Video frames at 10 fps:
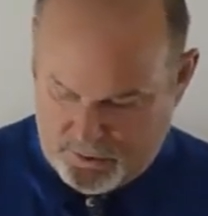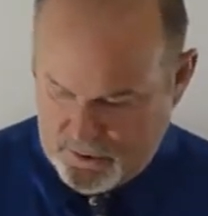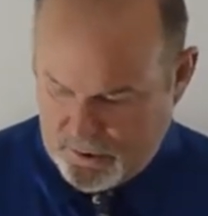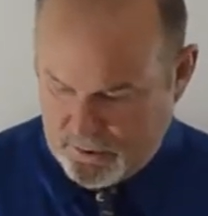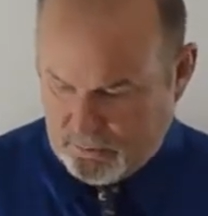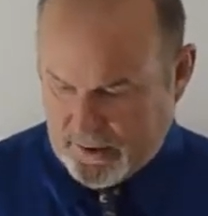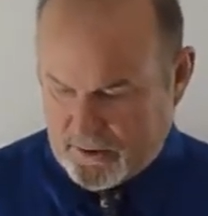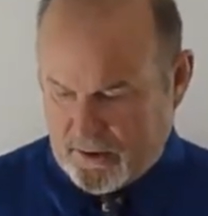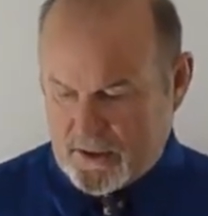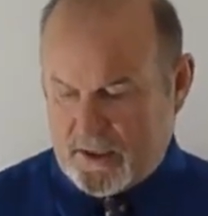to direct
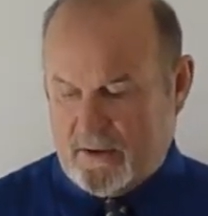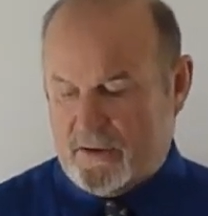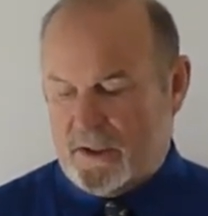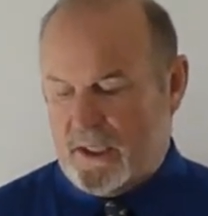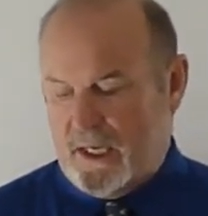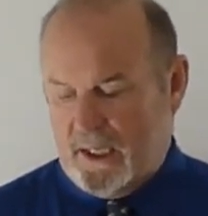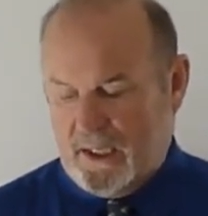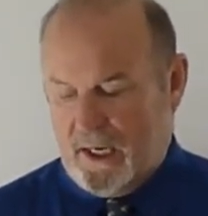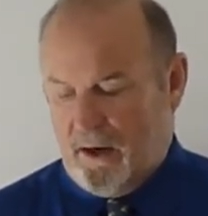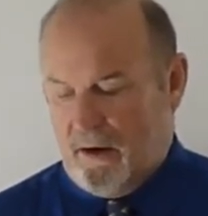ourselves to taking
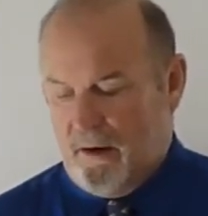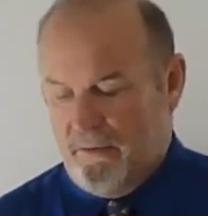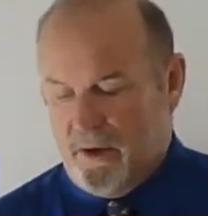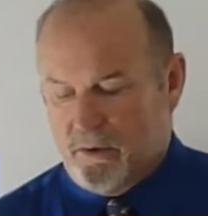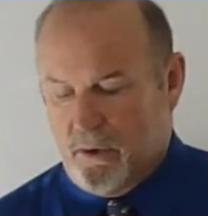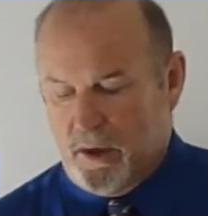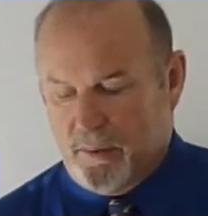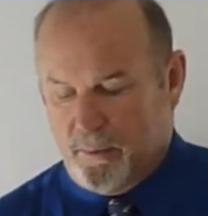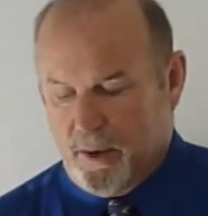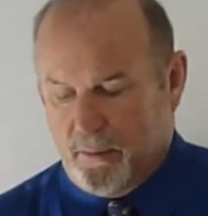care of the
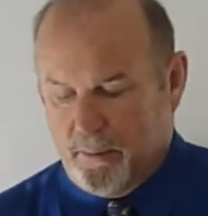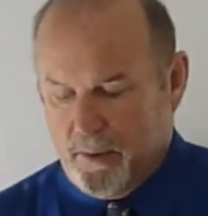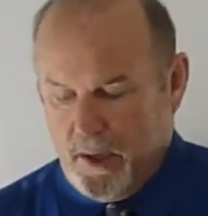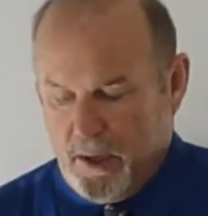chronic problem,